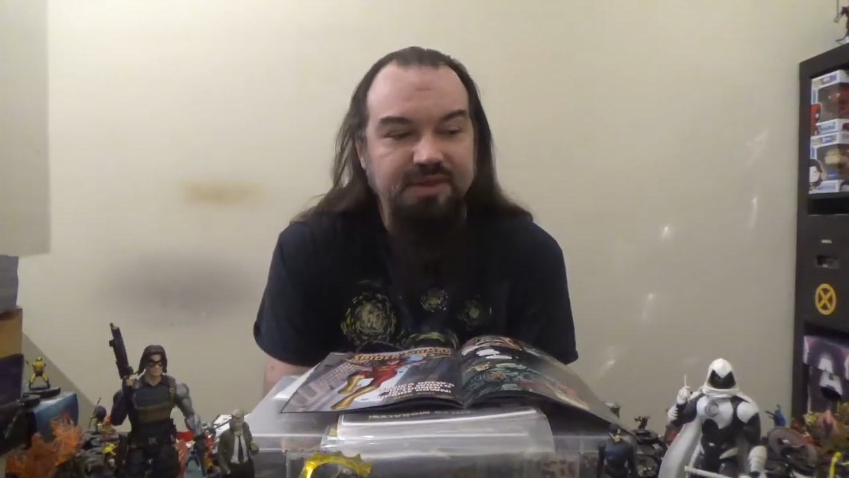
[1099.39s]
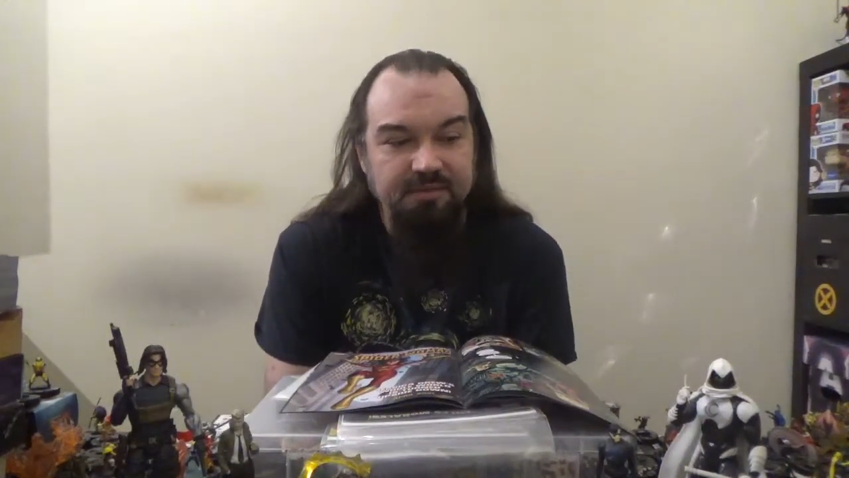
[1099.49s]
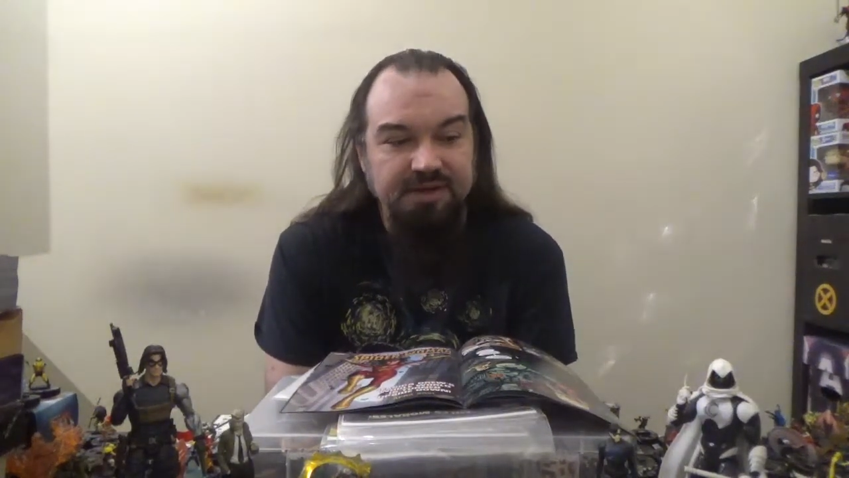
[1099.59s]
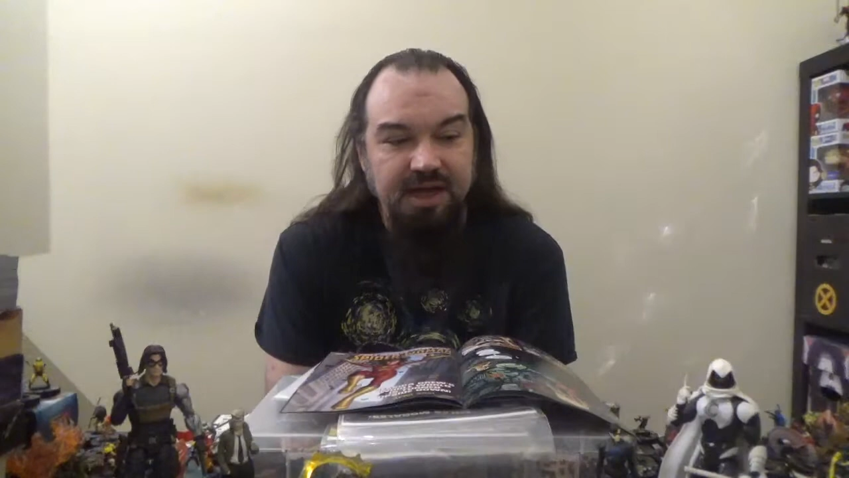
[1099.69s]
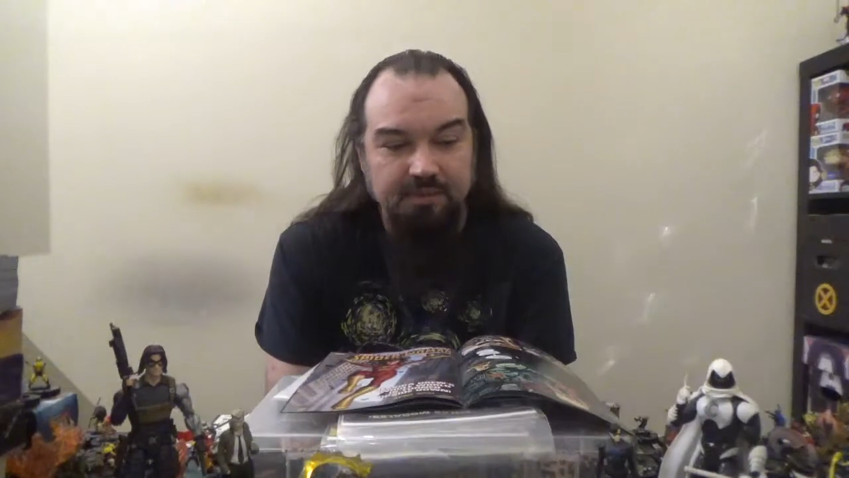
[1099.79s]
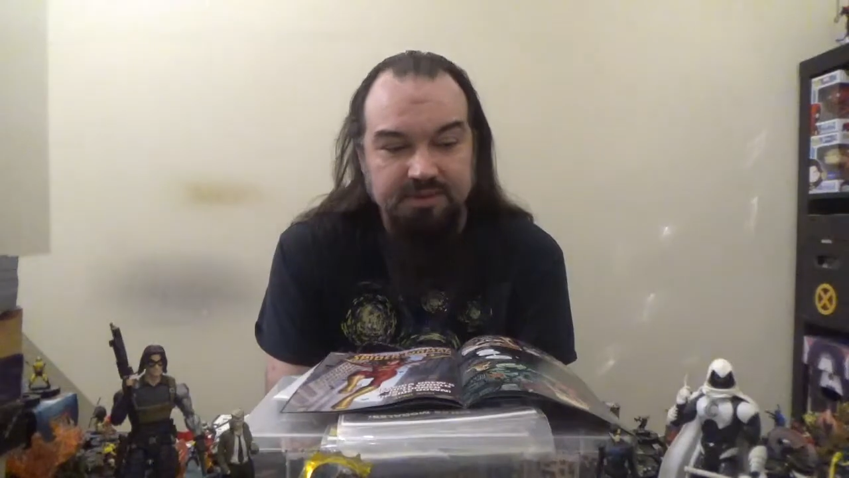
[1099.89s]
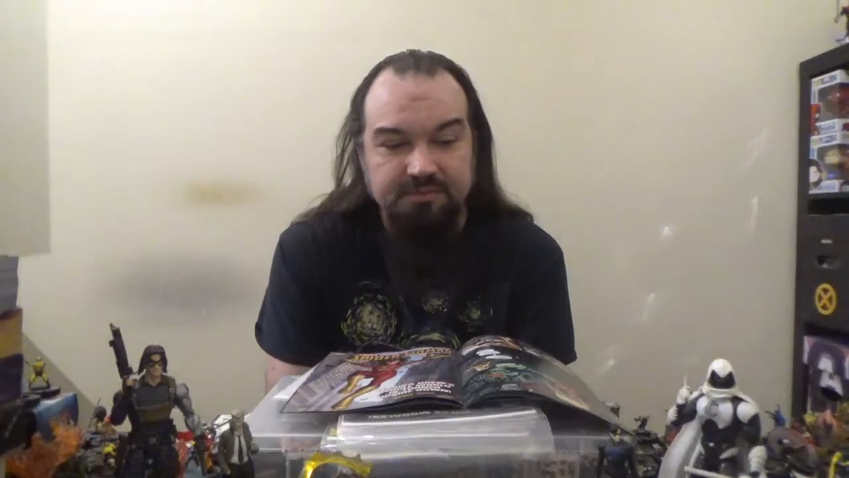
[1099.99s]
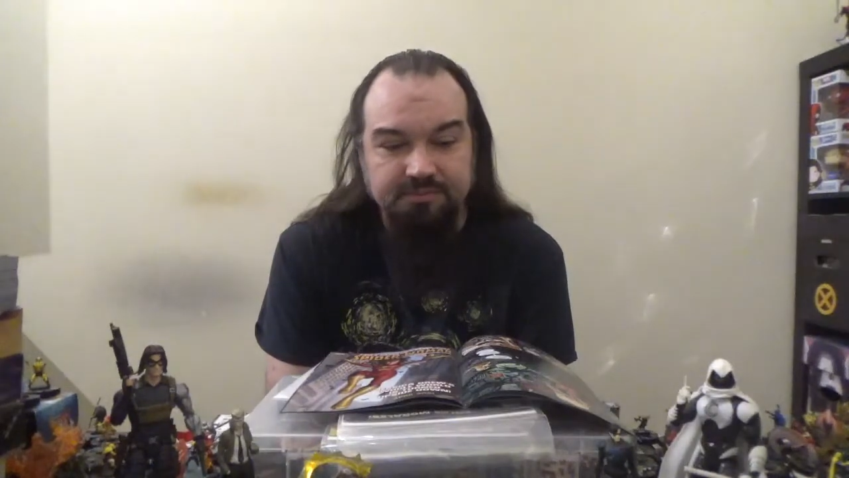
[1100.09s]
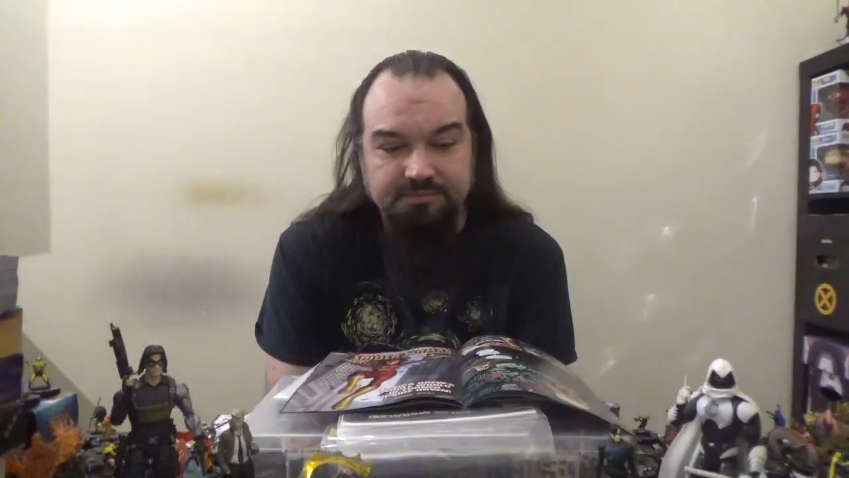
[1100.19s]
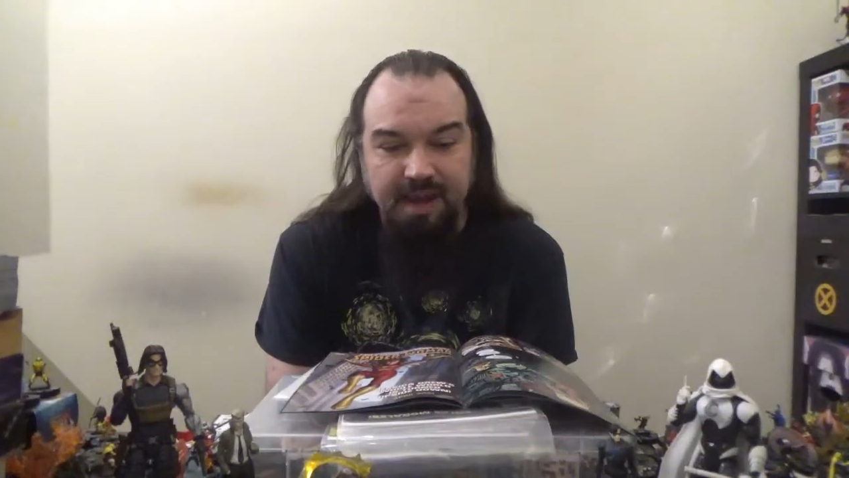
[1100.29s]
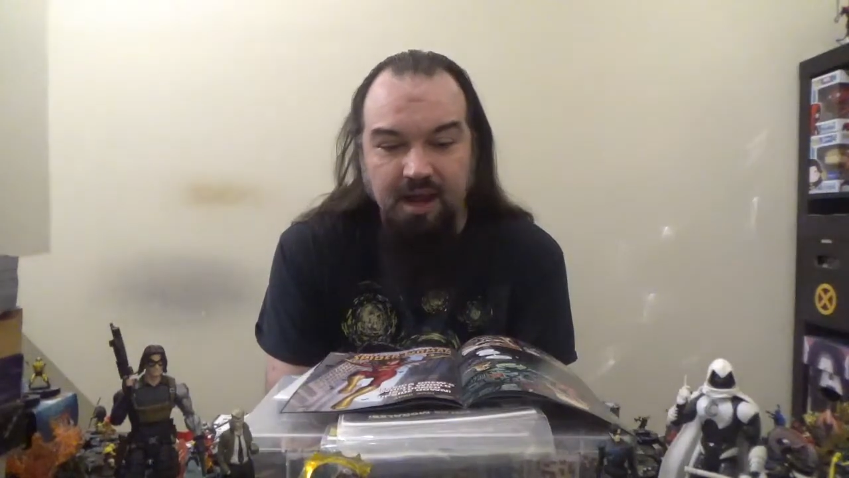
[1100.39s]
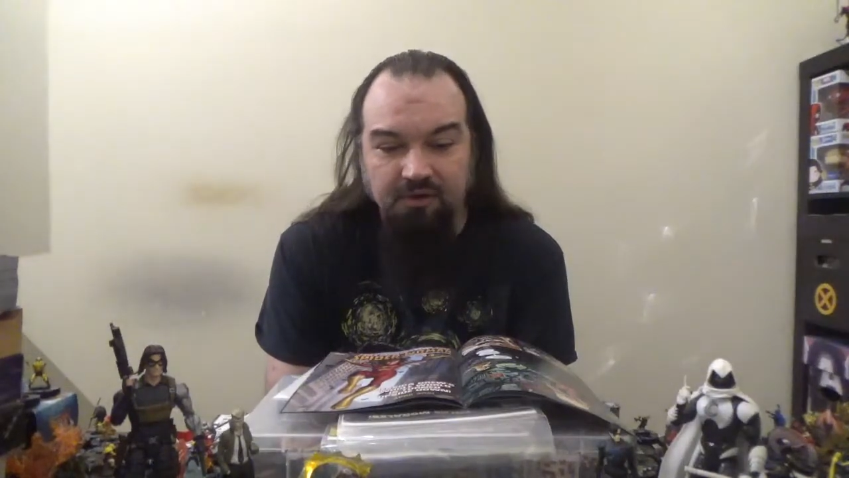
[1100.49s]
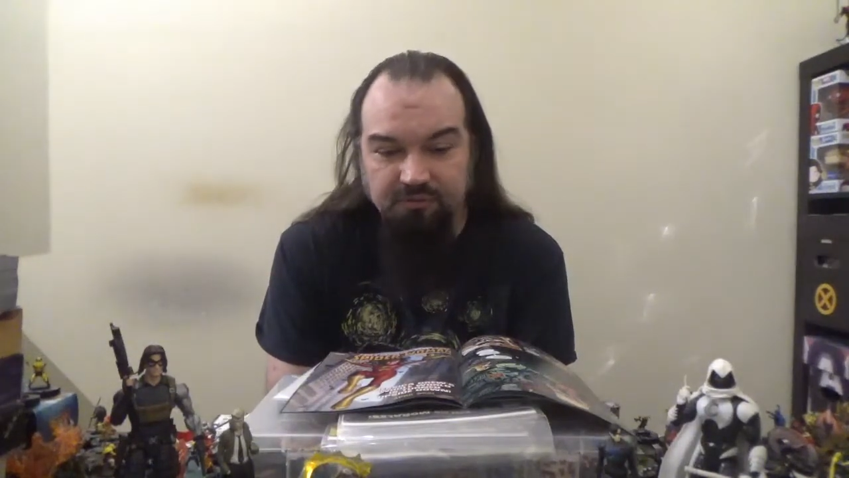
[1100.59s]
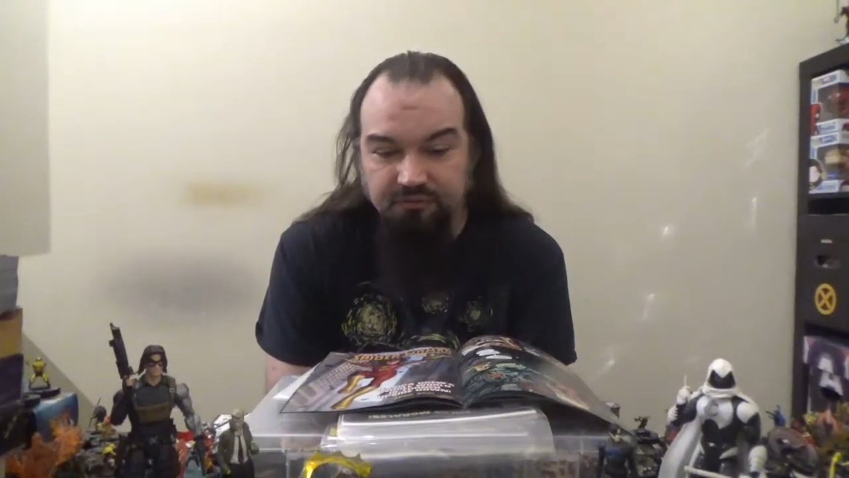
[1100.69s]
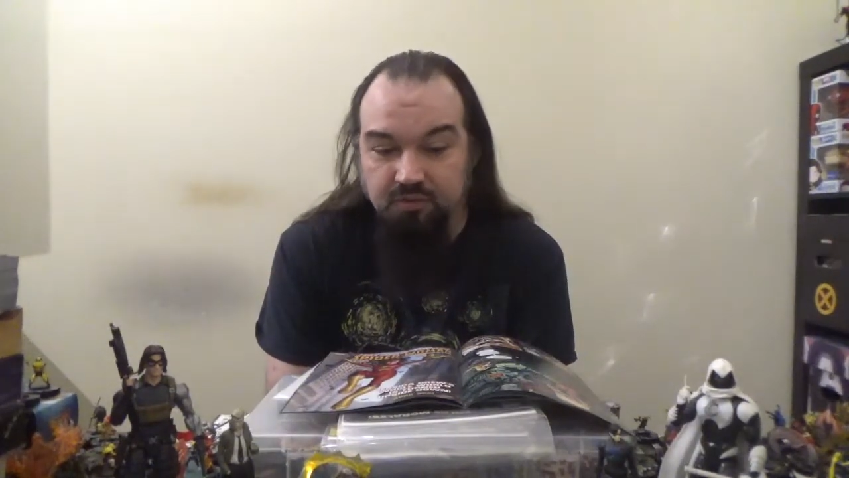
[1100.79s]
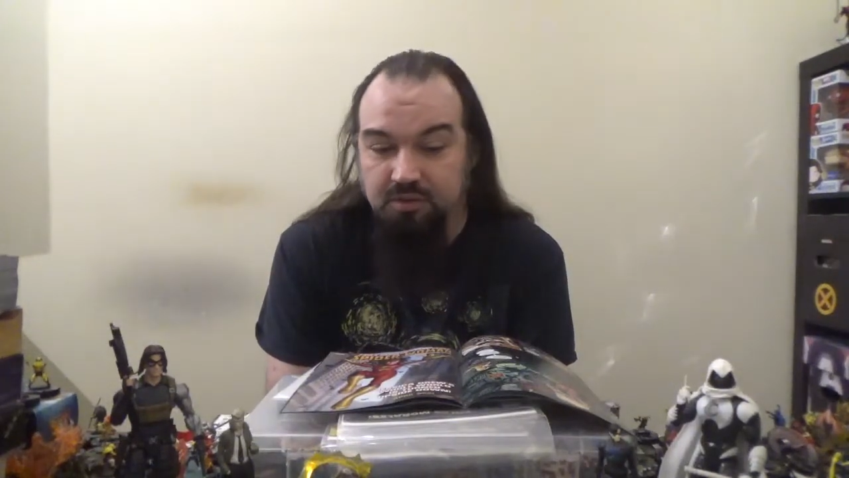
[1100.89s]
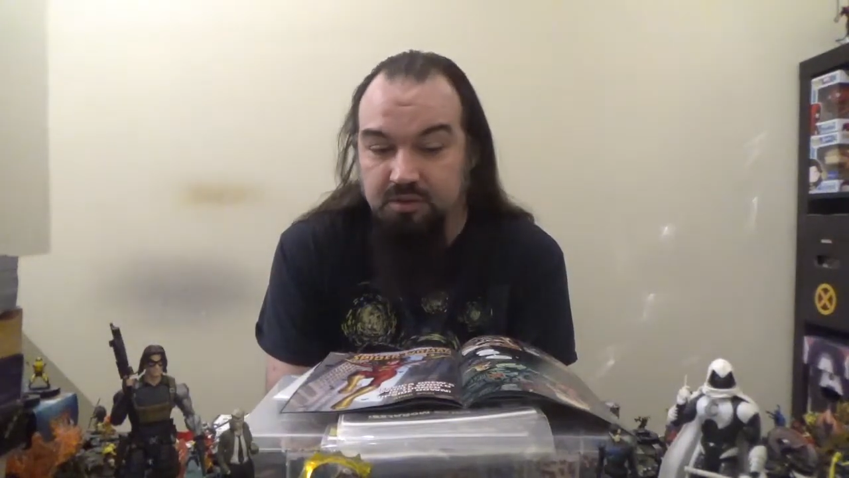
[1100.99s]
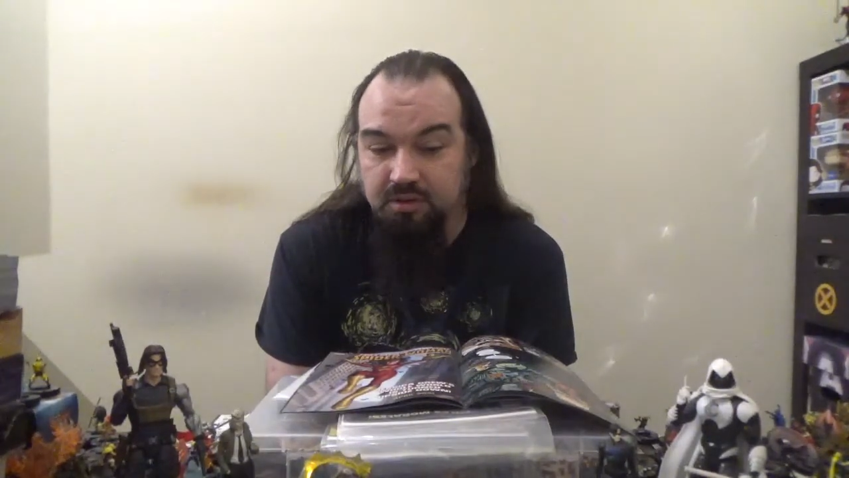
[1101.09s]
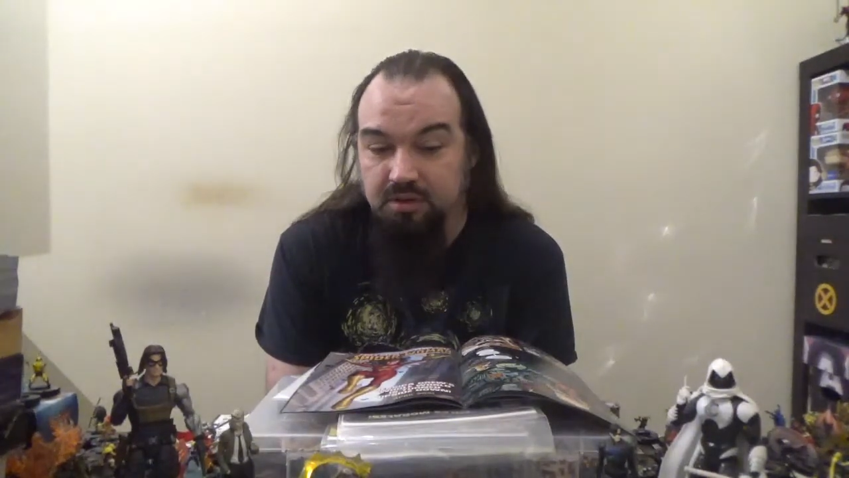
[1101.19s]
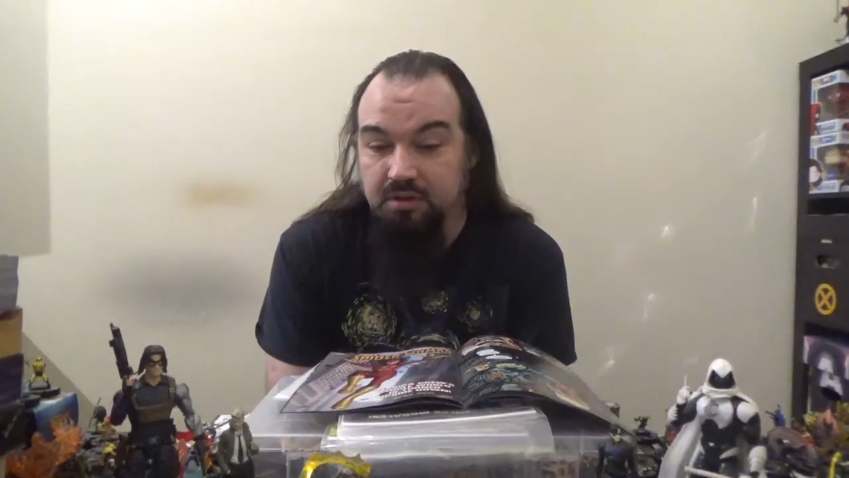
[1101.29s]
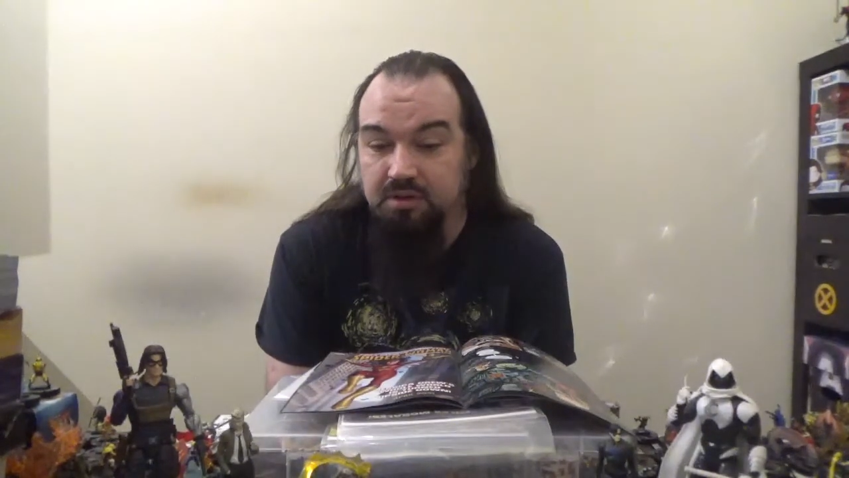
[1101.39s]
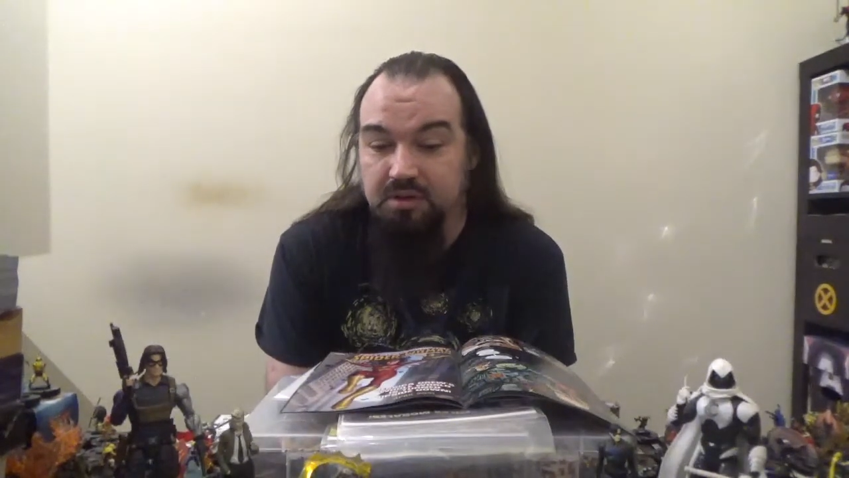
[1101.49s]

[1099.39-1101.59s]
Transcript: Demogoblin bows before her,